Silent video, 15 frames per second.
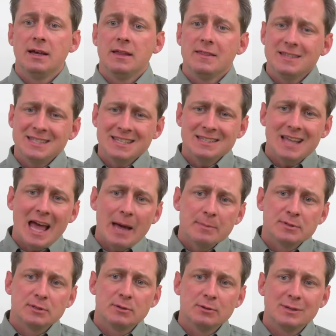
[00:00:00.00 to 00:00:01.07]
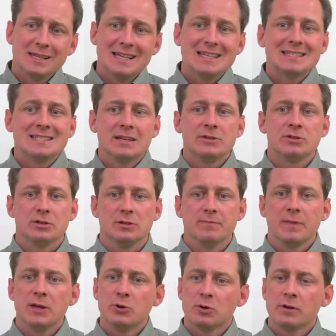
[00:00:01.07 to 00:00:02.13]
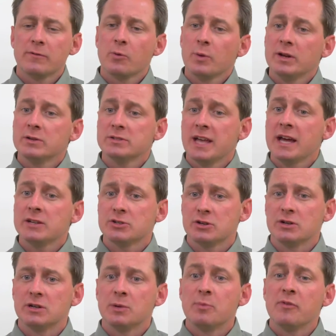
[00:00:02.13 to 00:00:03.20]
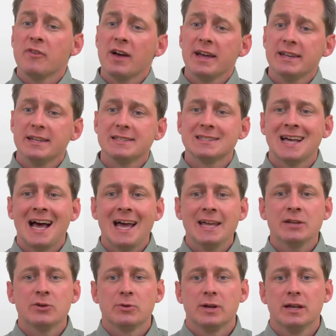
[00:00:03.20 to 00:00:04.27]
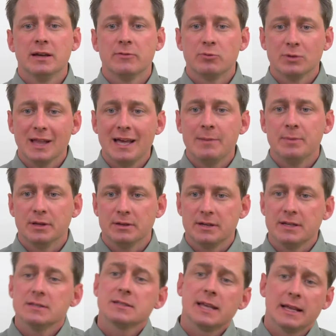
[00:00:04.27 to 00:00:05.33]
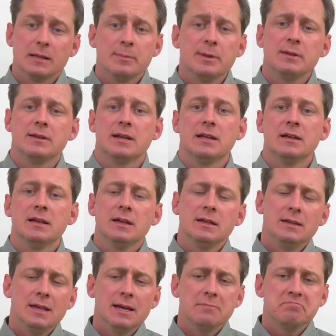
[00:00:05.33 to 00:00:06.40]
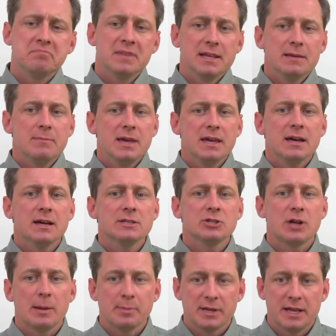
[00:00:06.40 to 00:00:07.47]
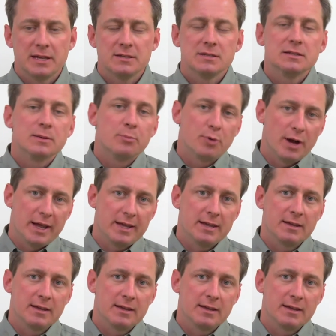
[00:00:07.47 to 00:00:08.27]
This is absolutely essential in order for Windows Azure to provide its high degree of reliability and scalability, yet it may cause your application to break.